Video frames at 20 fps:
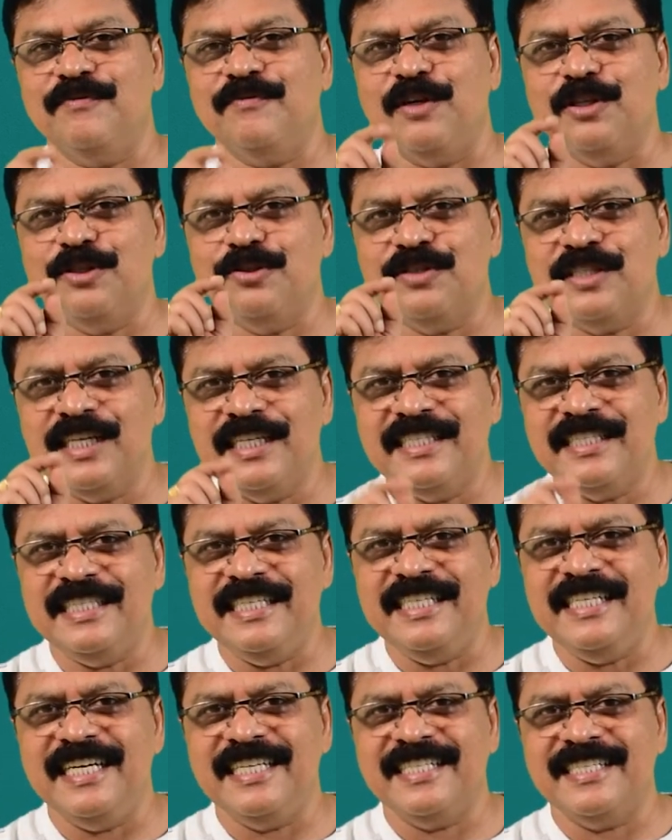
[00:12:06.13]
Once you say
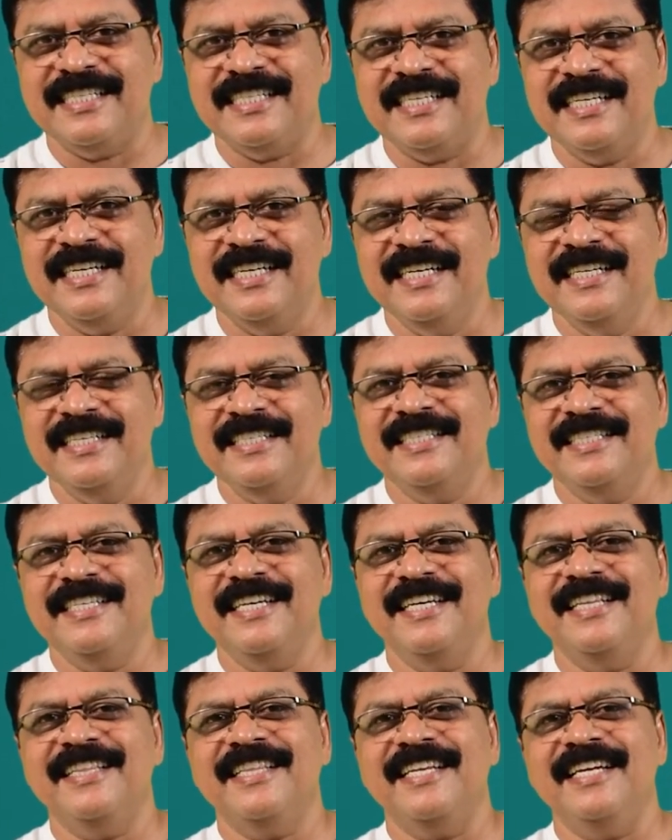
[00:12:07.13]

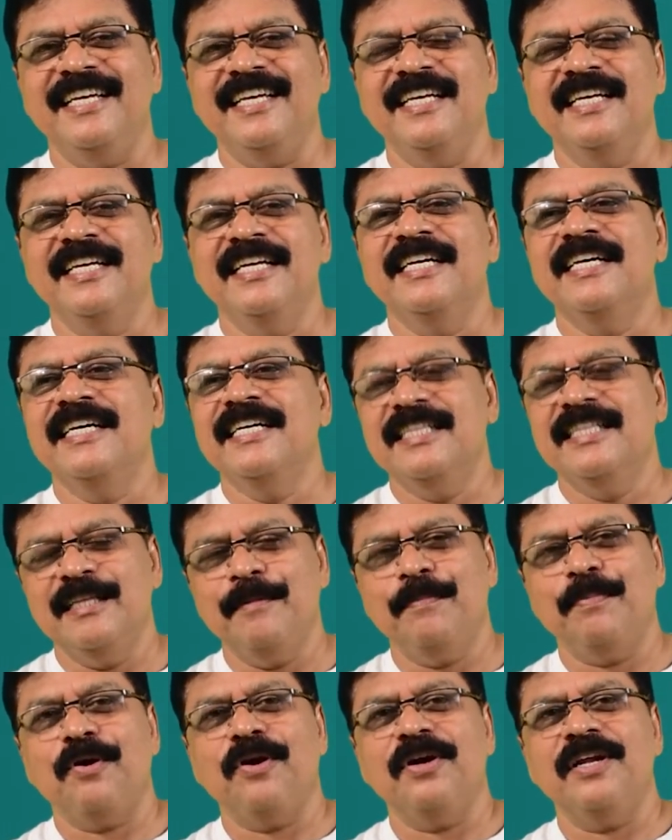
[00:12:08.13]
CHCl3,
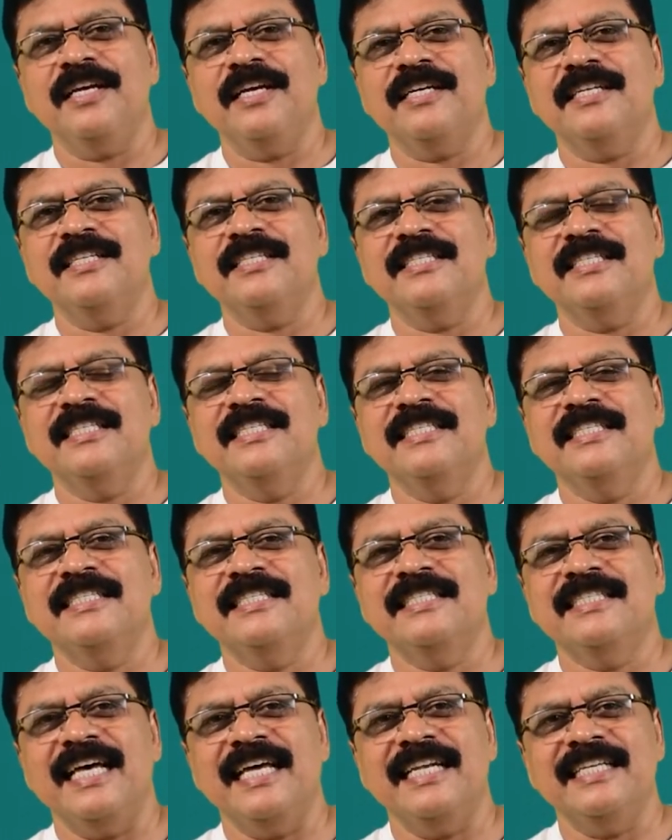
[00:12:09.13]
the product is
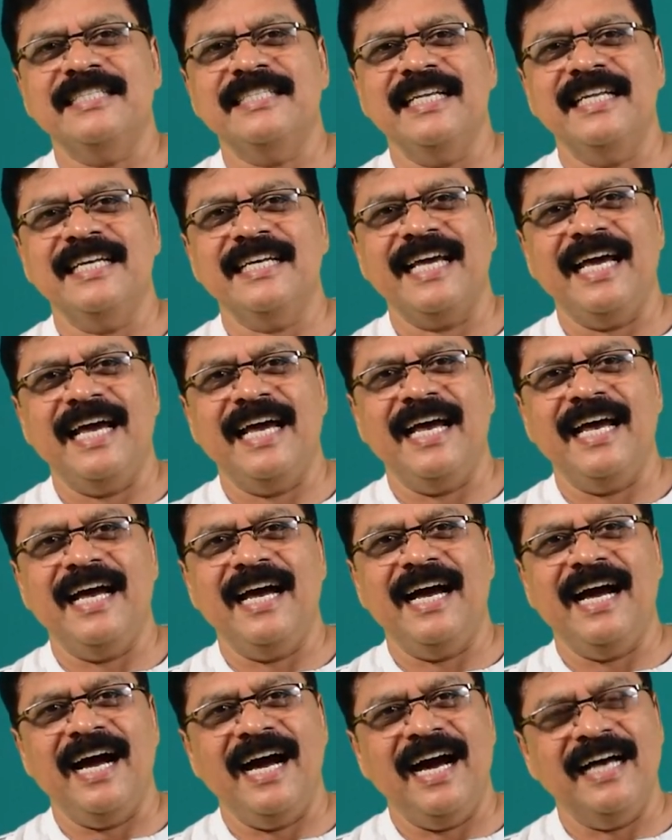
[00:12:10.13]
salicylic
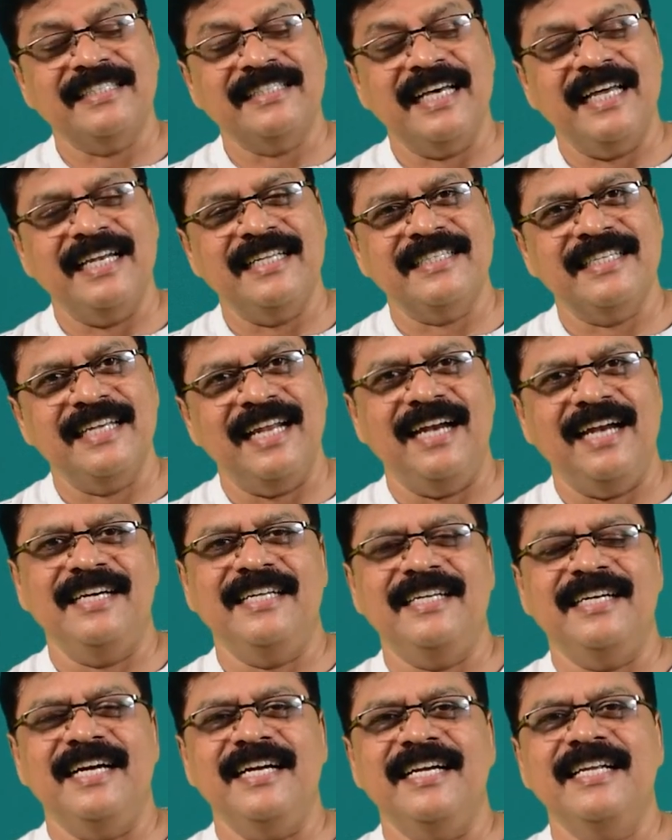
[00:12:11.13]

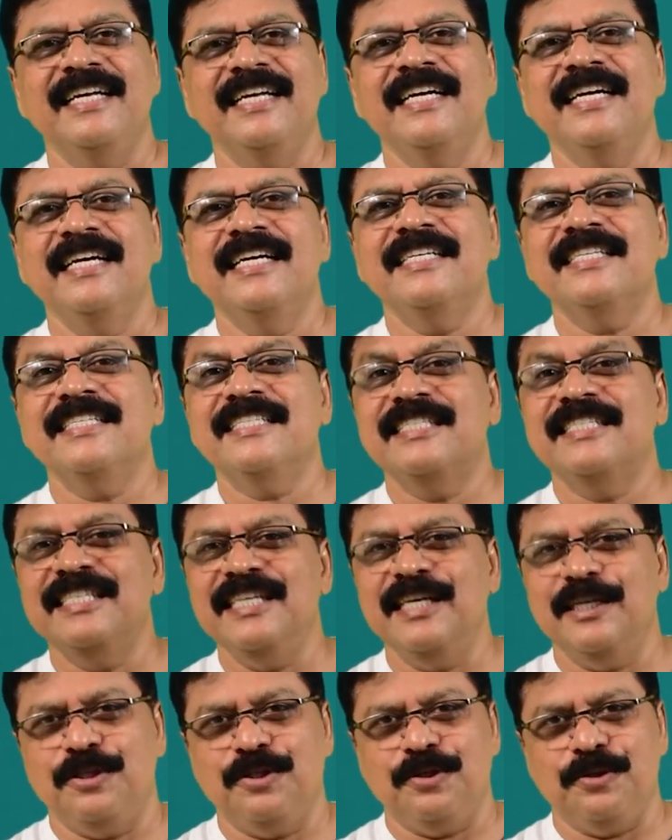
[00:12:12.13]
salicylaldehyde. It is
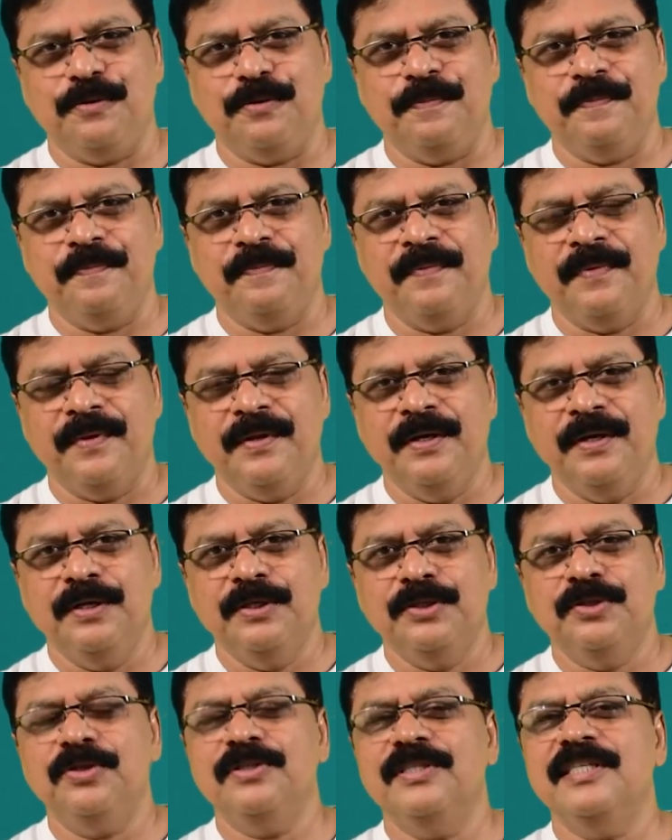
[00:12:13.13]
CHO.
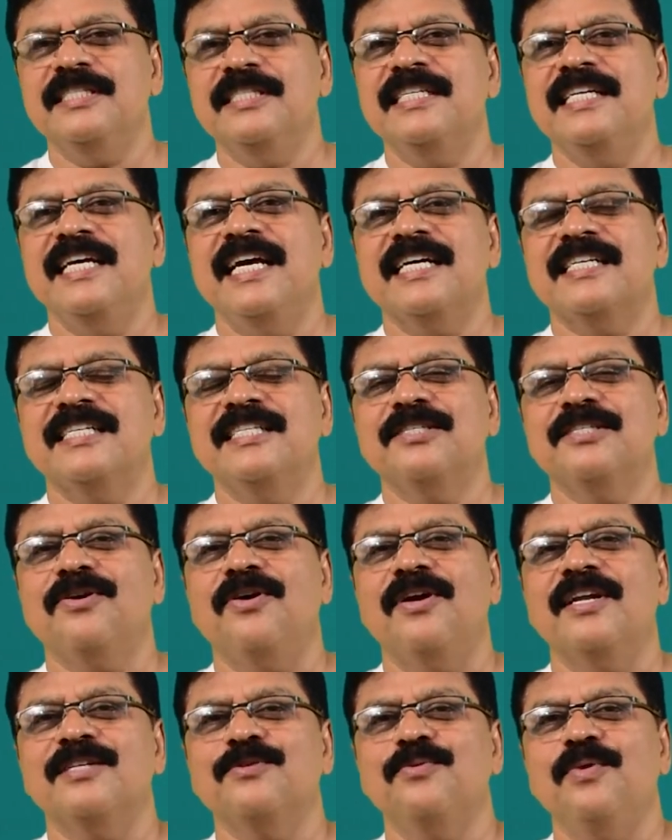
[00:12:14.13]
So, this reaction is
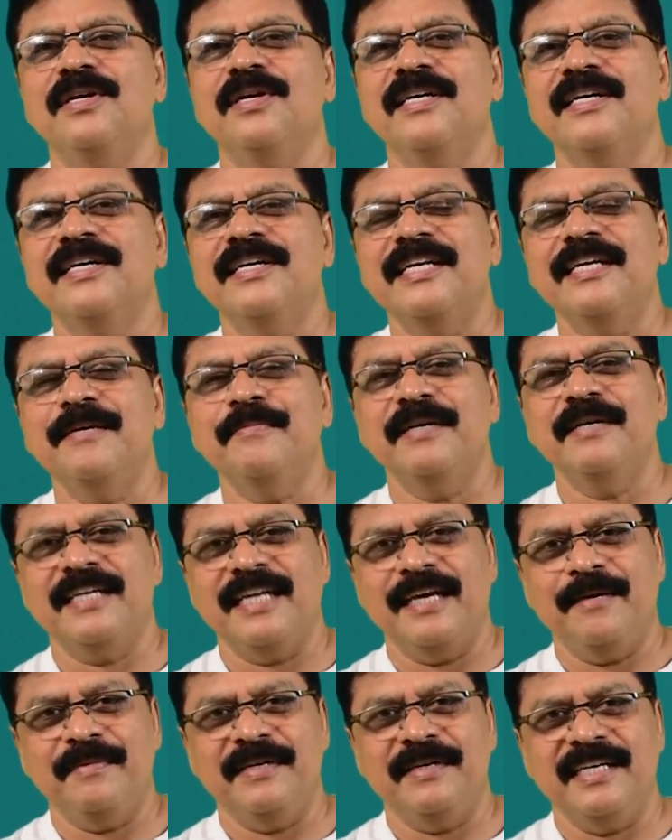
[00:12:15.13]
called as what?
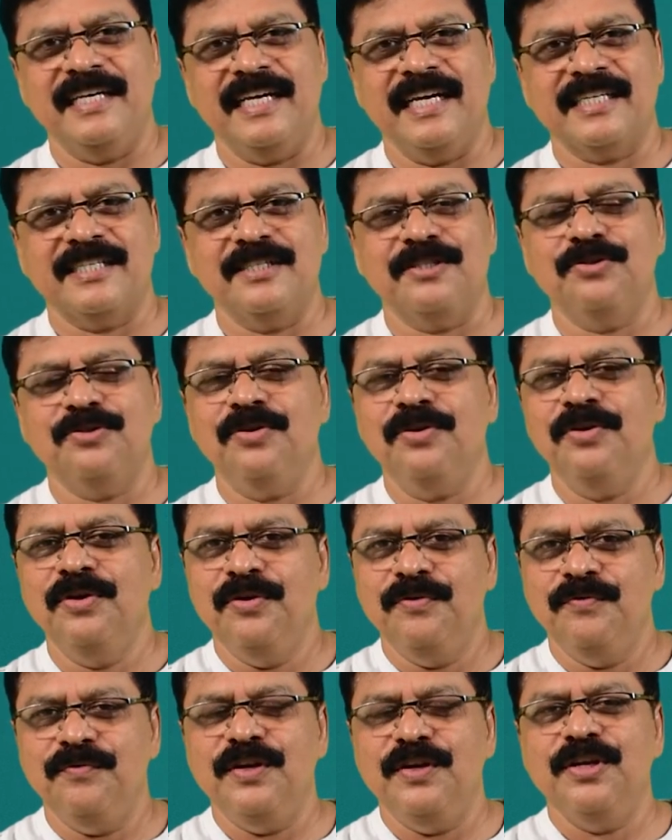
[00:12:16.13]
Reamer-Tiemann reaction. So,
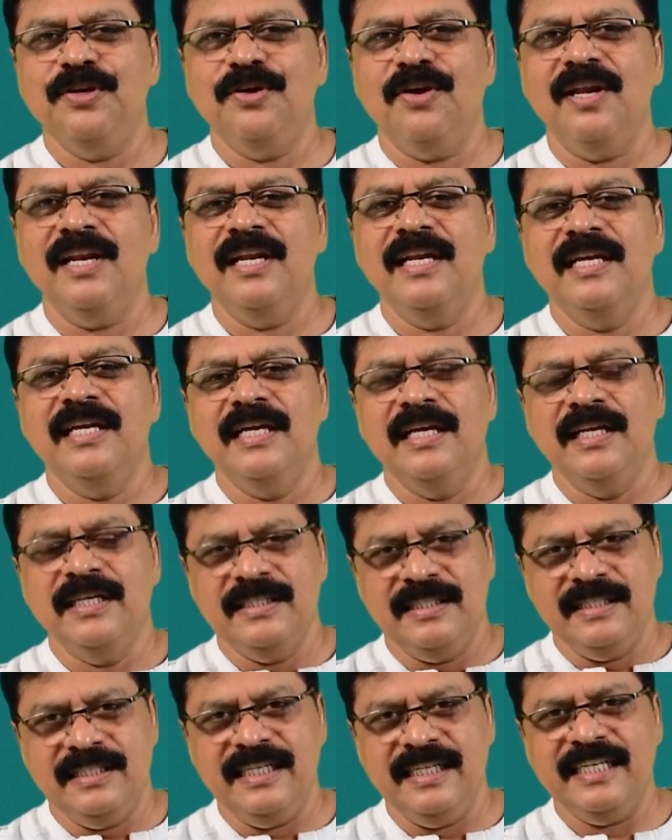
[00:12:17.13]
phenol
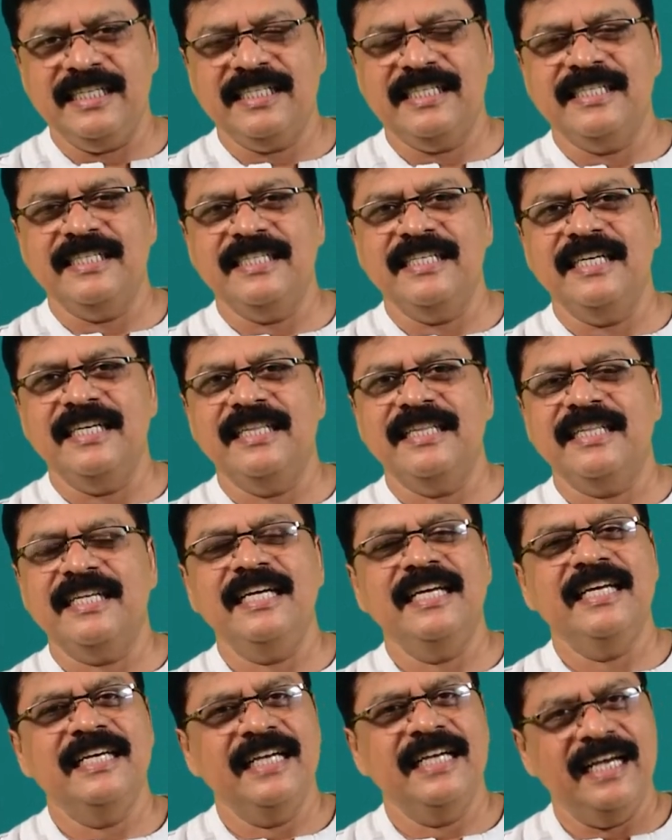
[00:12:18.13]
CHCl3